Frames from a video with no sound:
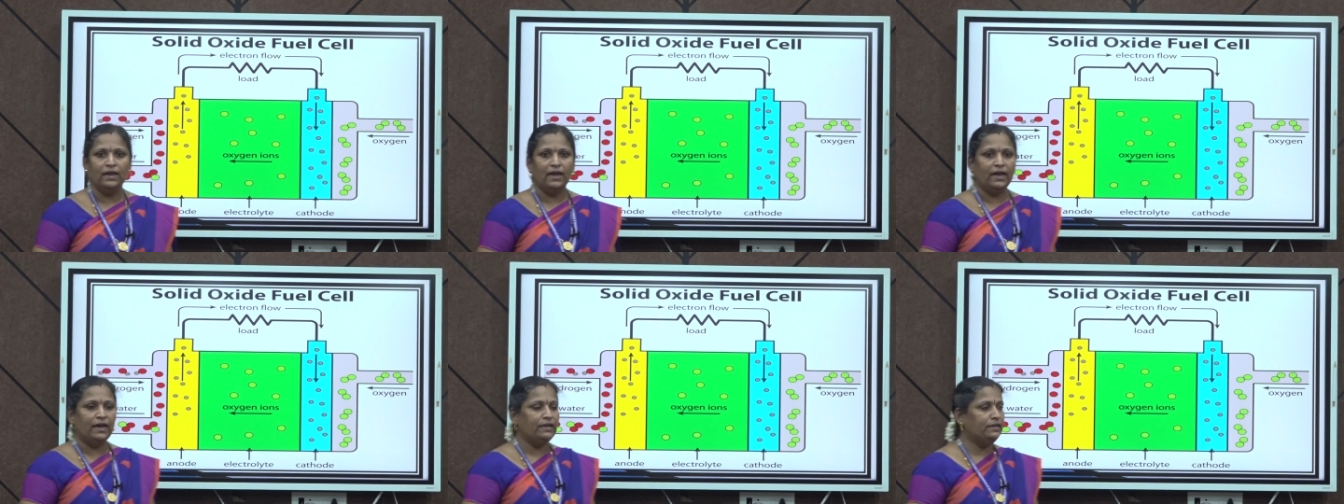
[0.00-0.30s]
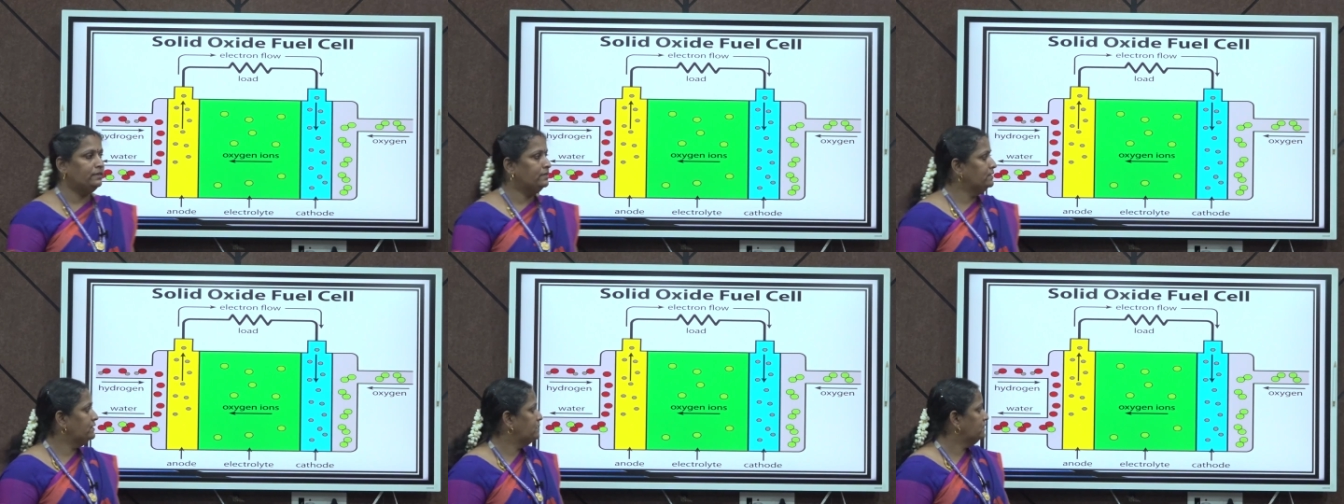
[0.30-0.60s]

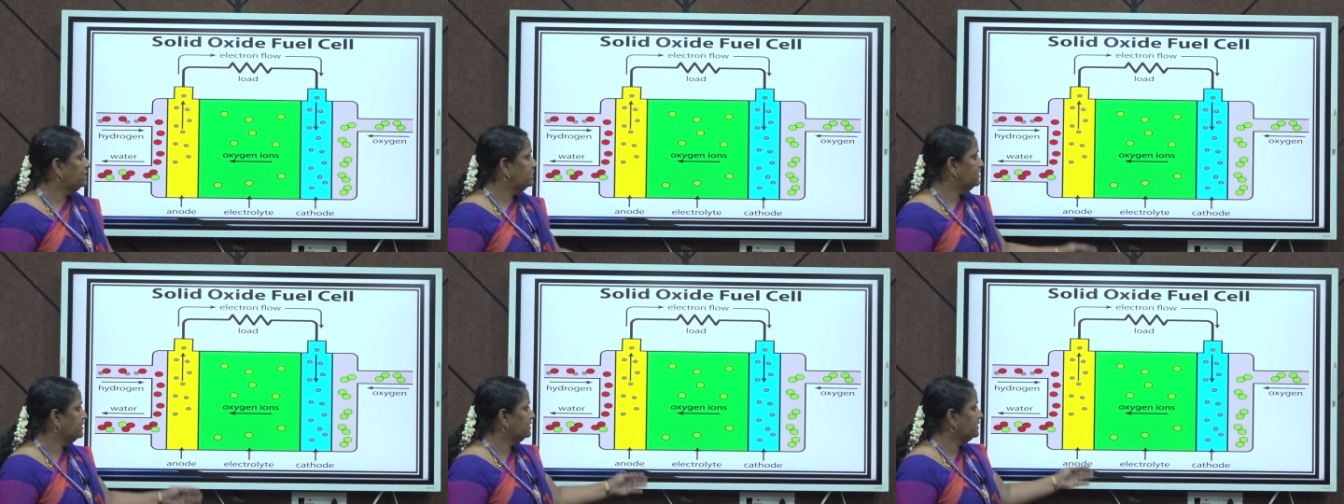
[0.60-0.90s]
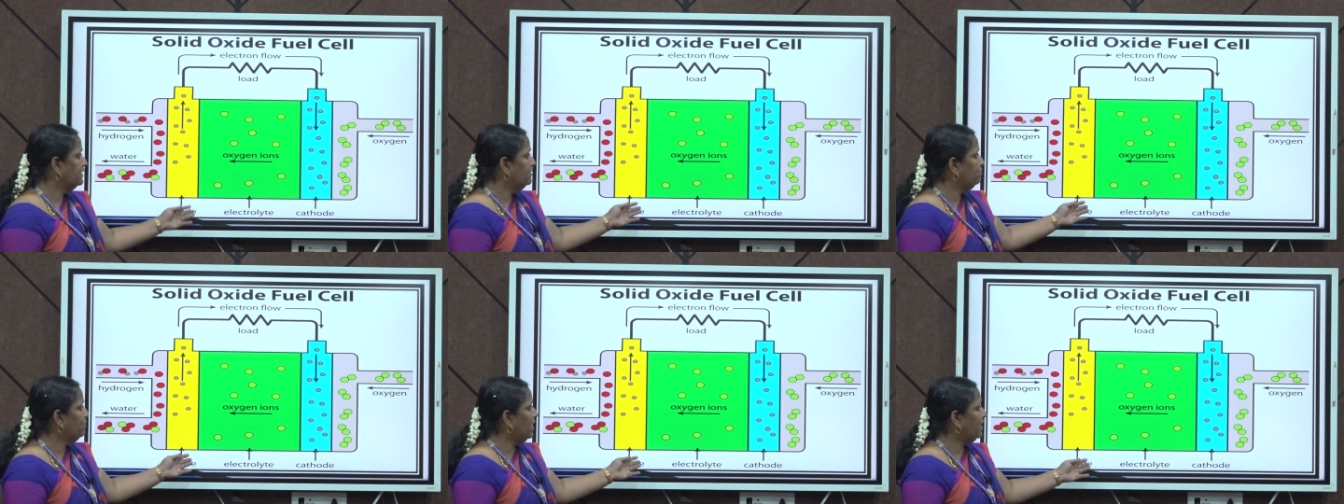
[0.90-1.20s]
and this is the
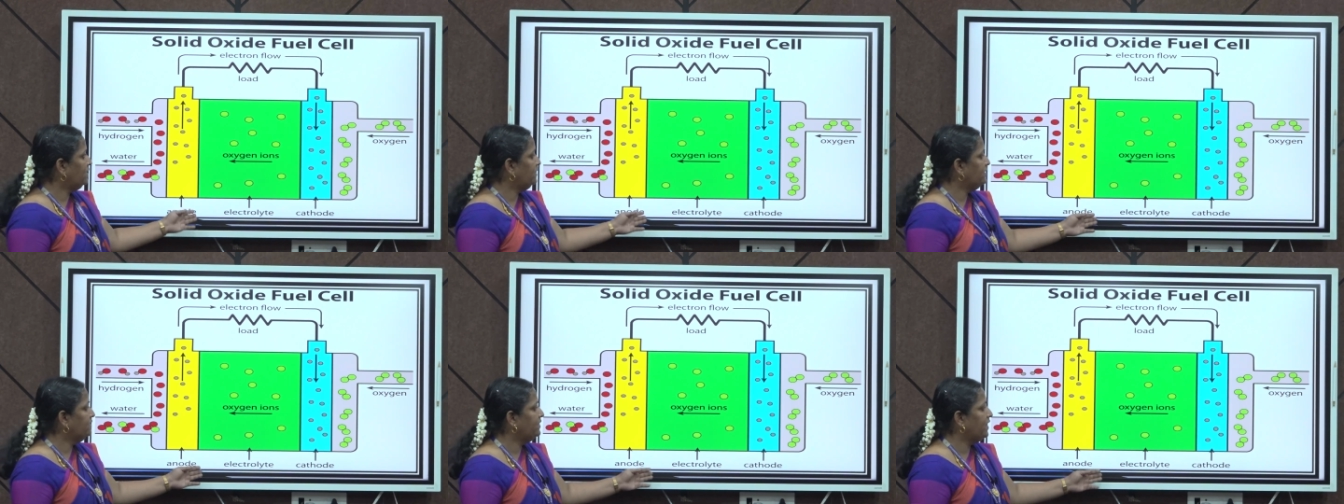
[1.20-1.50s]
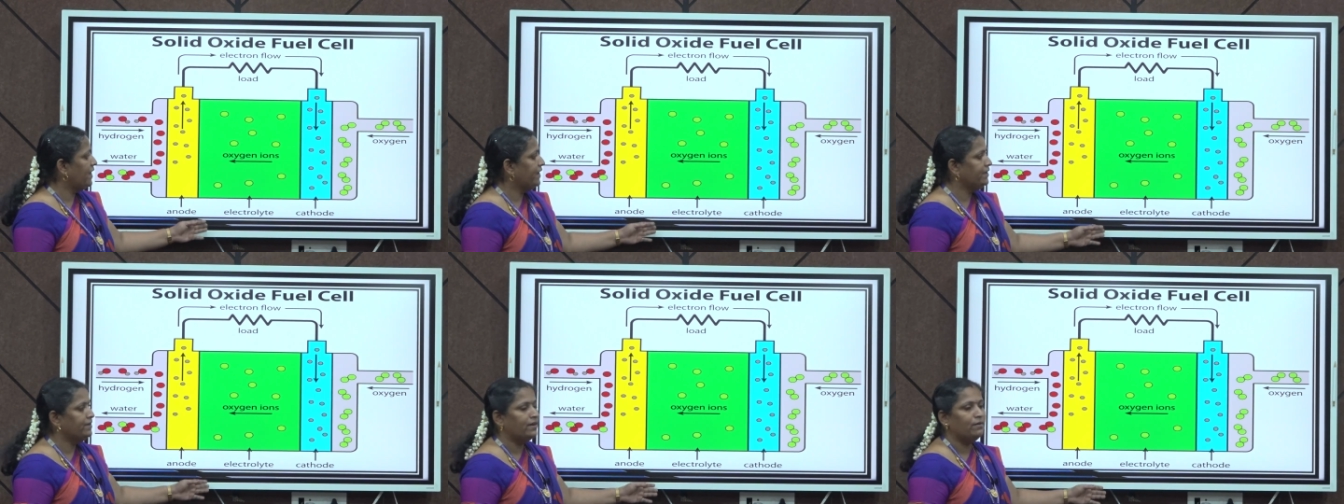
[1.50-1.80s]
schematic
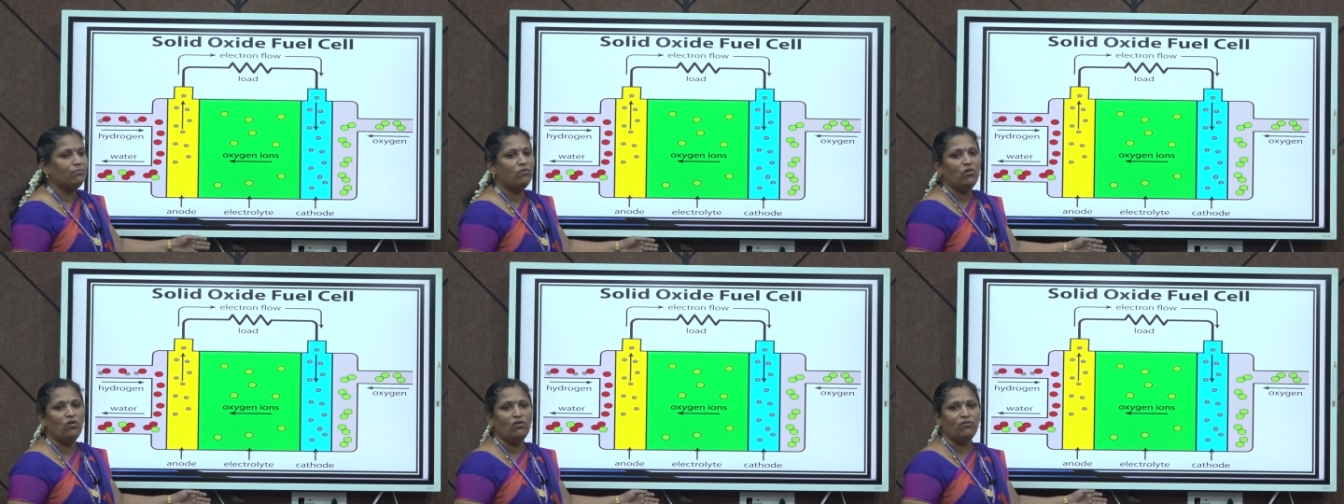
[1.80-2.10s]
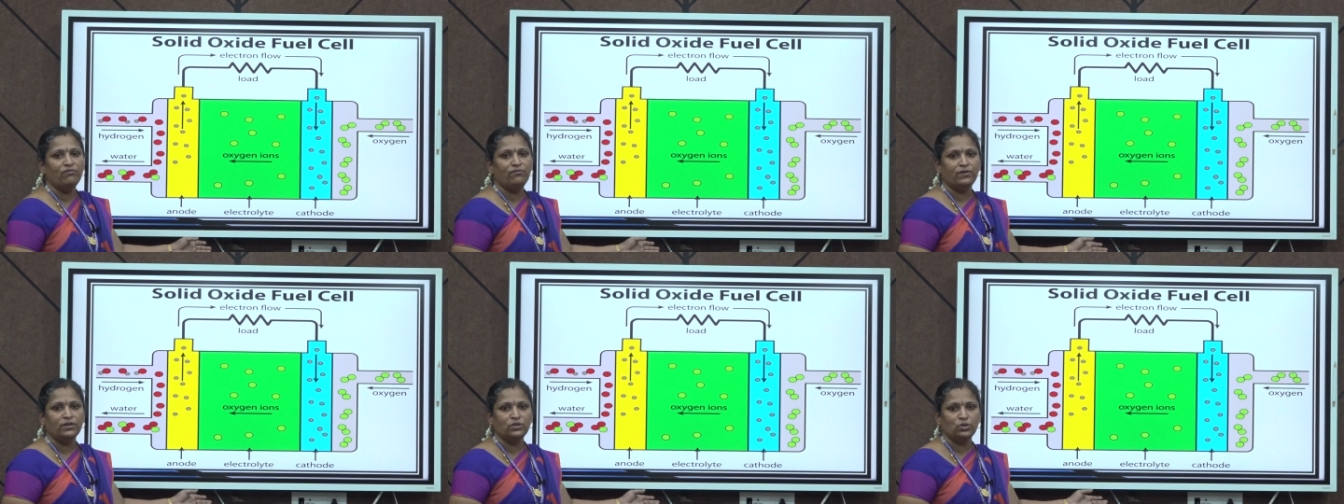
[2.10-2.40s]
diagram
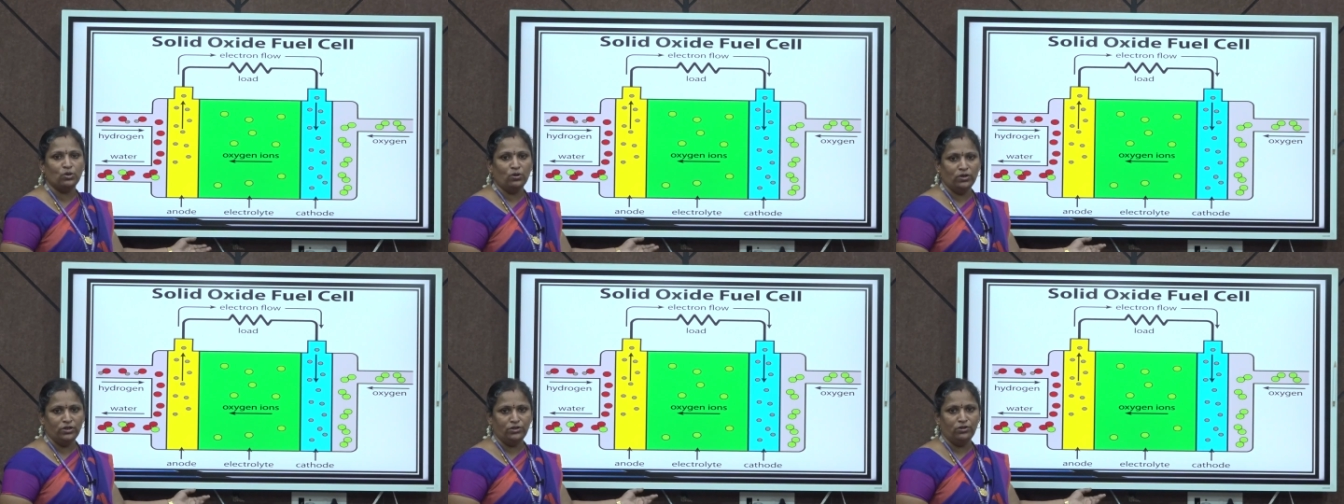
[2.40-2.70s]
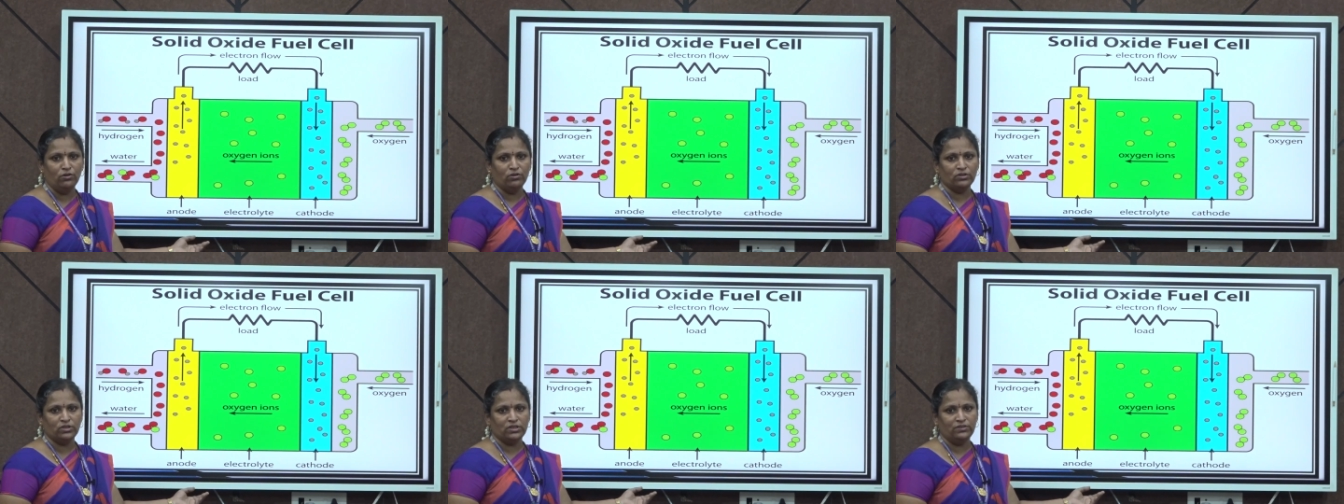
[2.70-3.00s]
of a
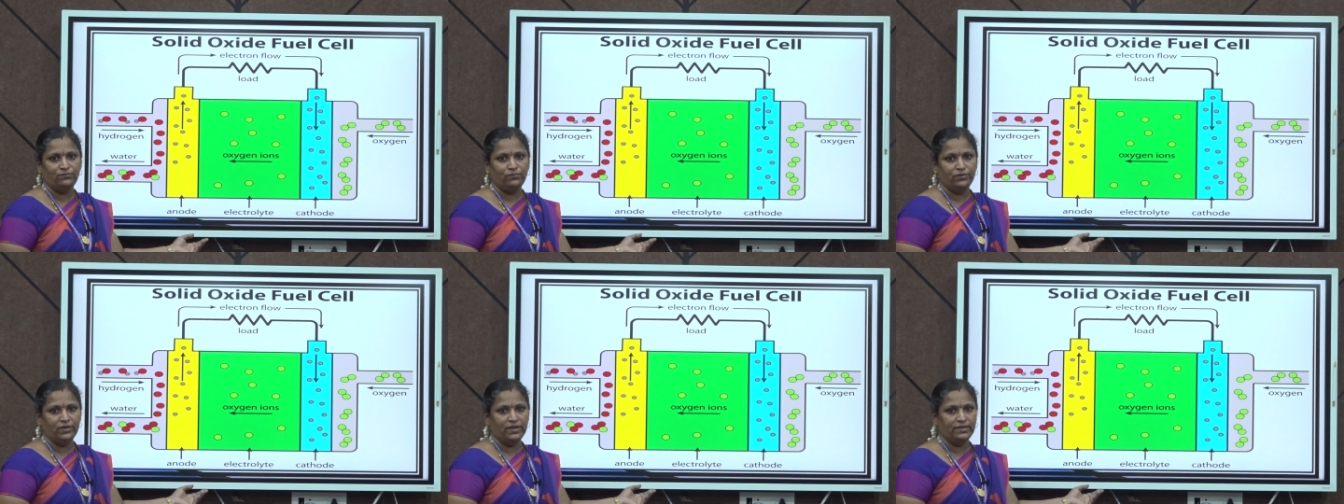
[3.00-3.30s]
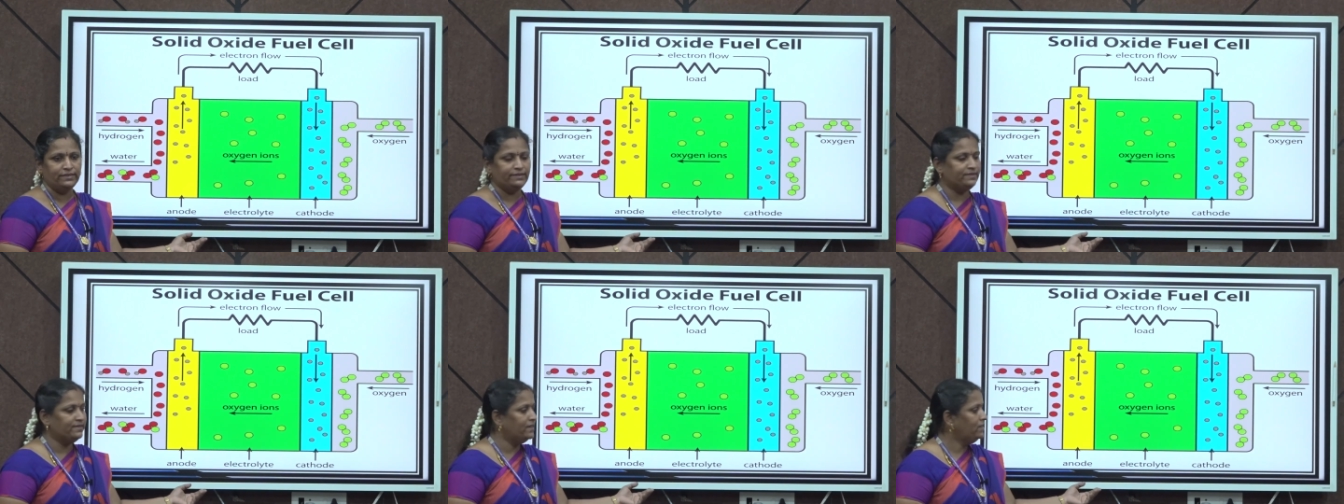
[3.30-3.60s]
solid oxide
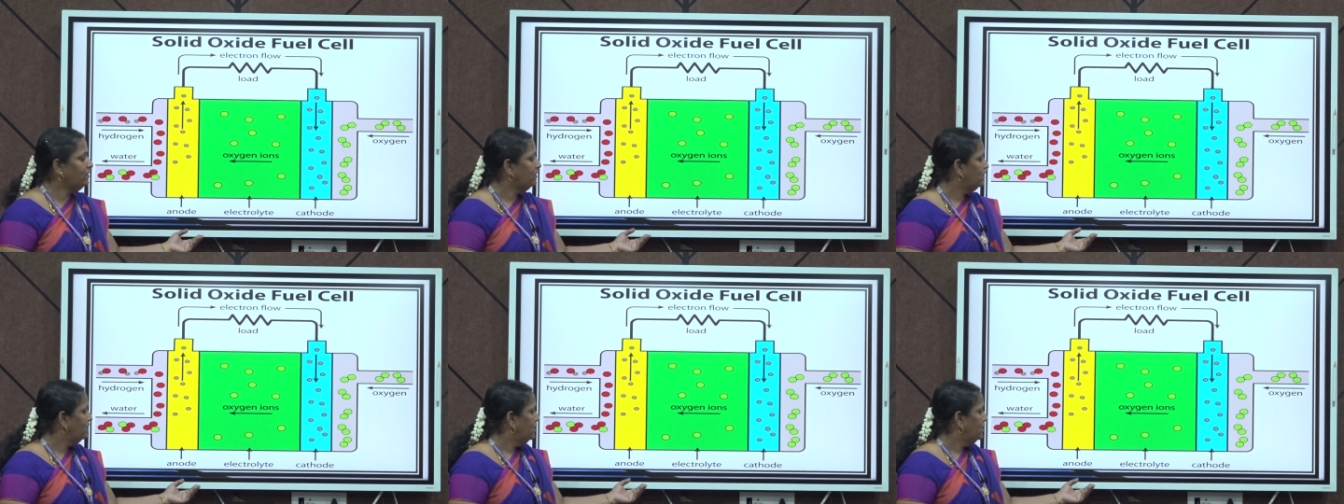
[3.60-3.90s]
fuel cell.